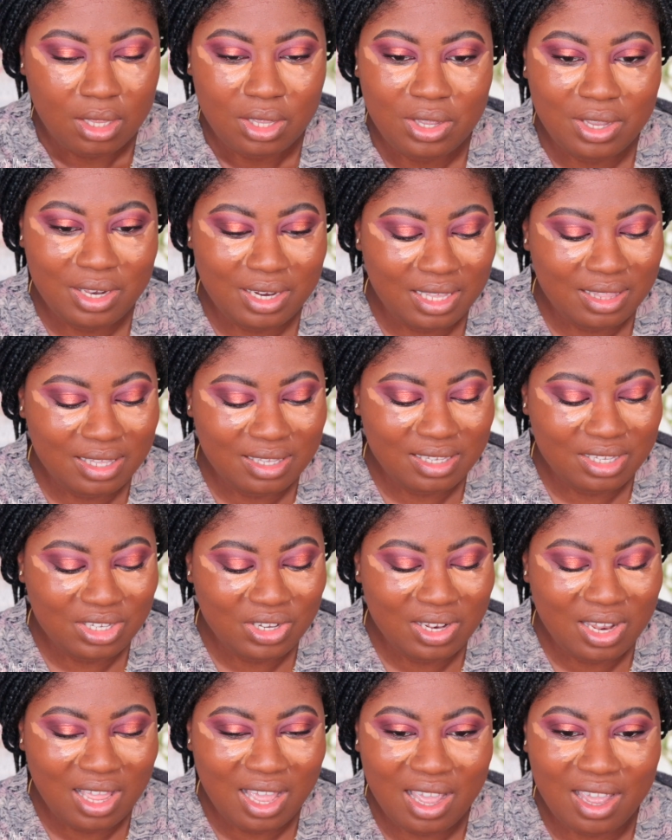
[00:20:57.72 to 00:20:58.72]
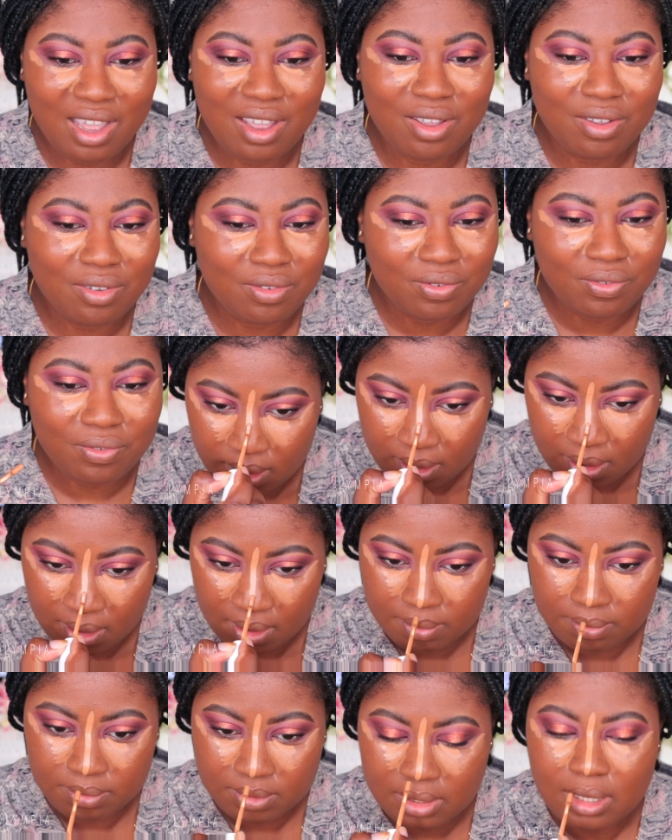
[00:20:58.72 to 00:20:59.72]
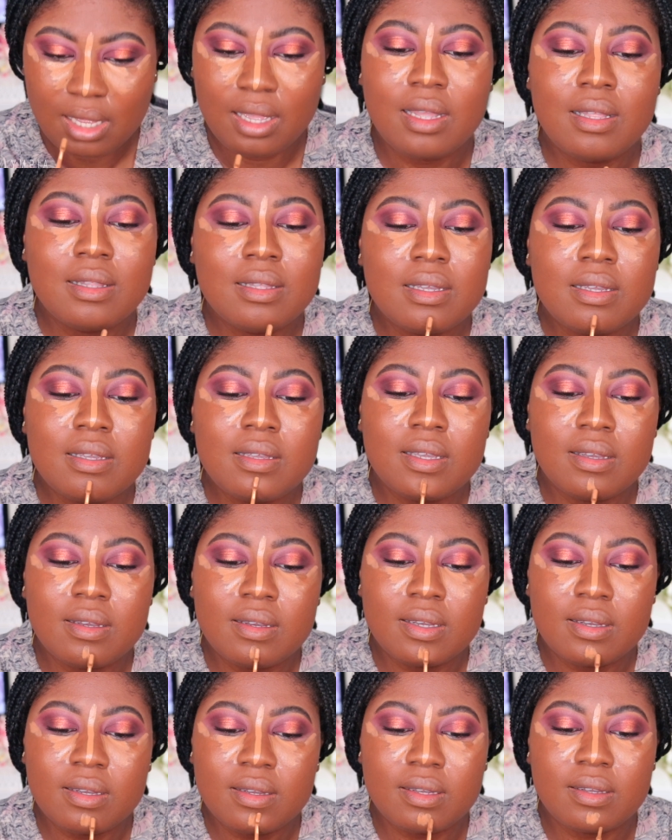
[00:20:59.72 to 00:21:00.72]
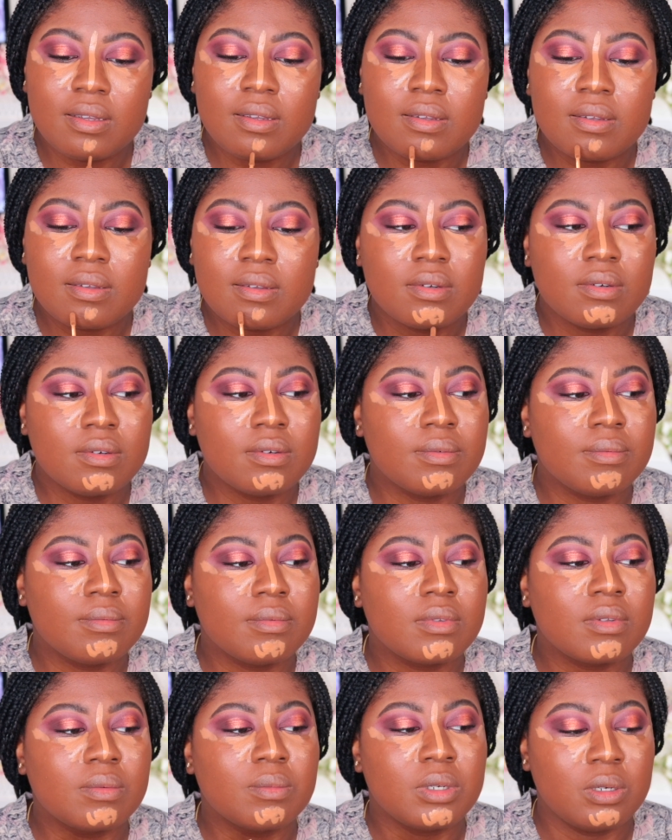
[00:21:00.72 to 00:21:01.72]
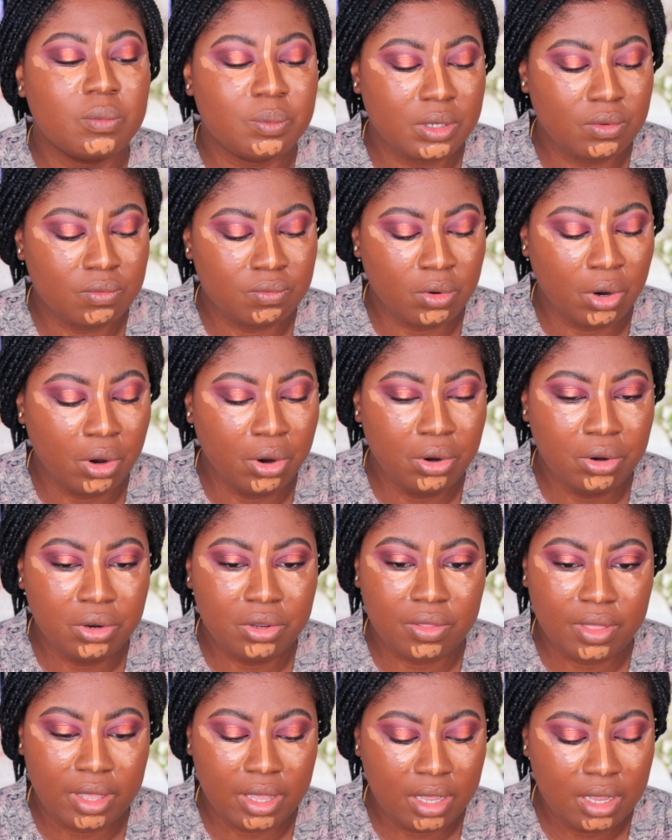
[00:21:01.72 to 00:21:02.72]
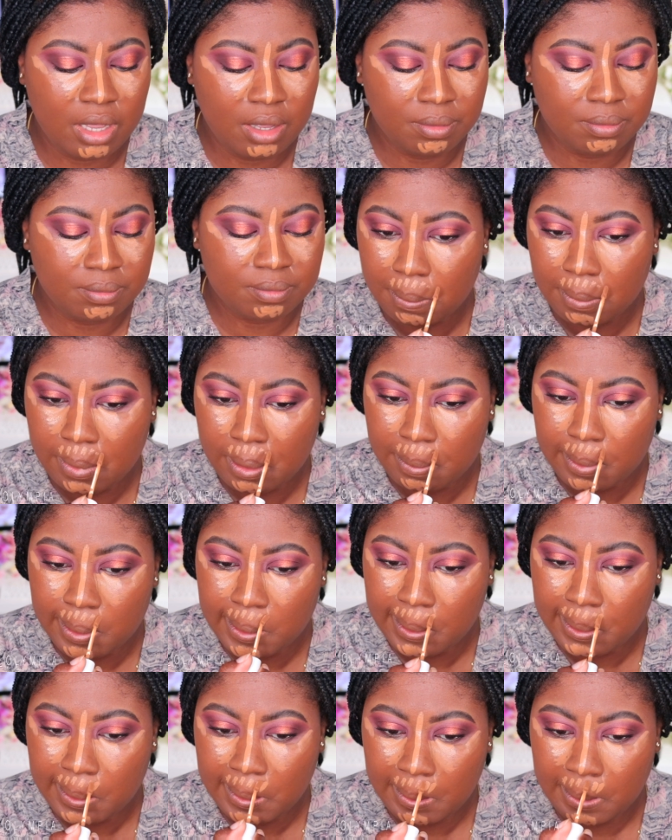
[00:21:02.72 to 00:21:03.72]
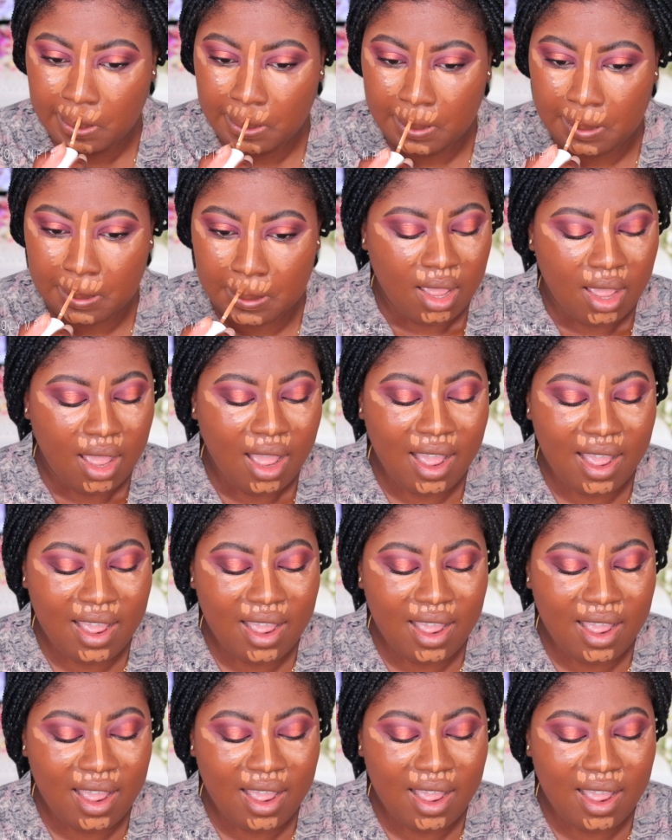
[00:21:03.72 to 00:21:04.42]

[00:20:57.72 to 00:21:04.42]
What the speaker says: You need this in your life, I'm telling you. Oh, I went a bit rogue there, my bad. I